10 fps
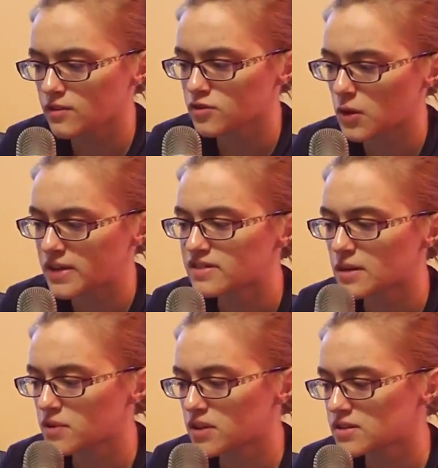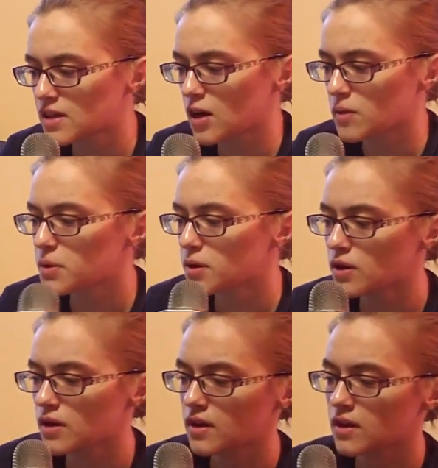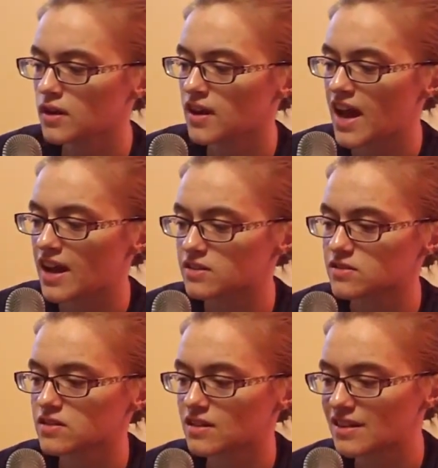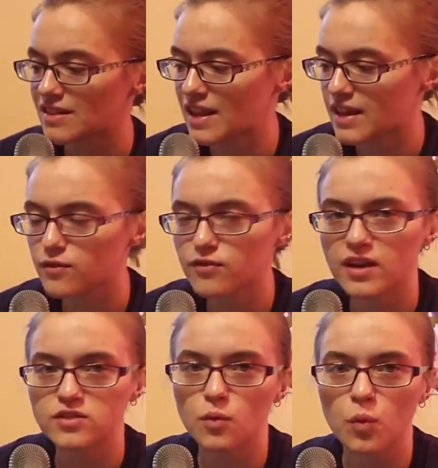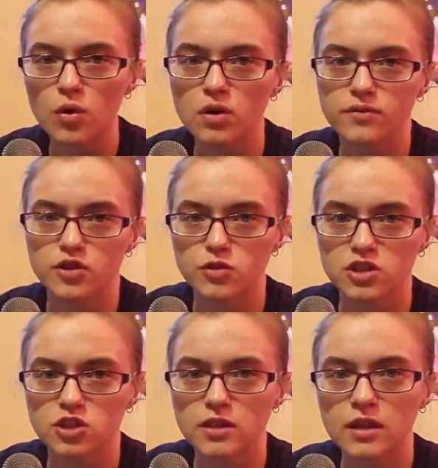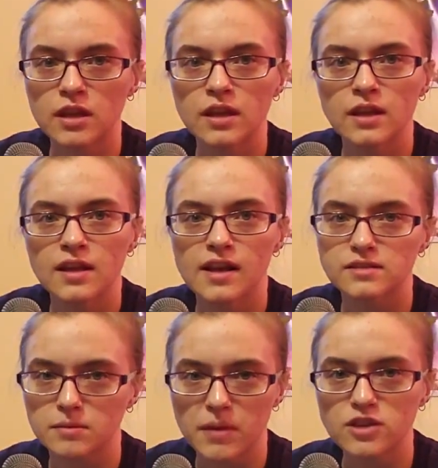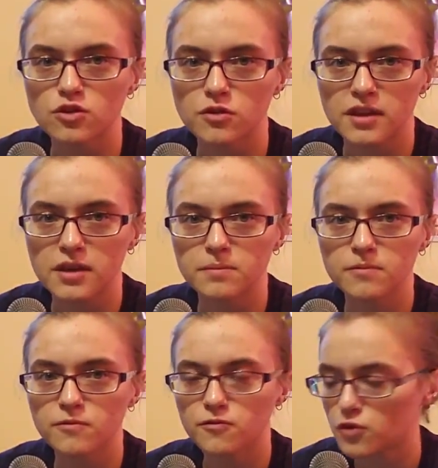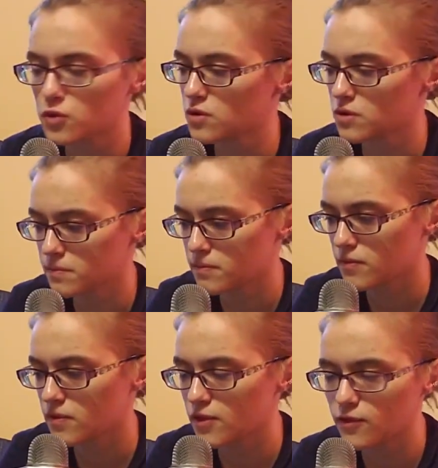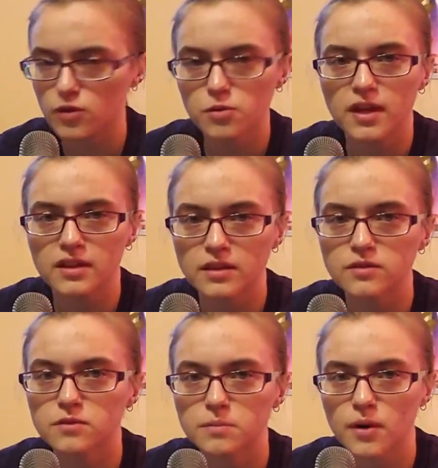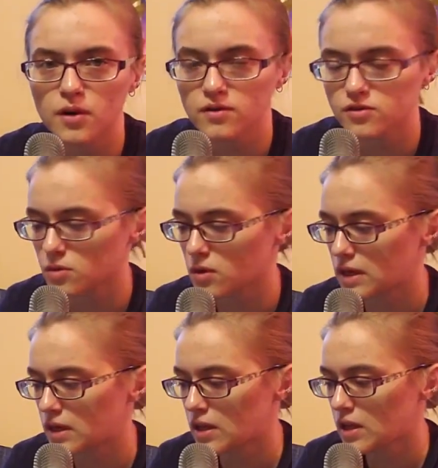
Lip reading: So I summed this up as life as a war of attrition as a major theme for the first, at least, part of the story.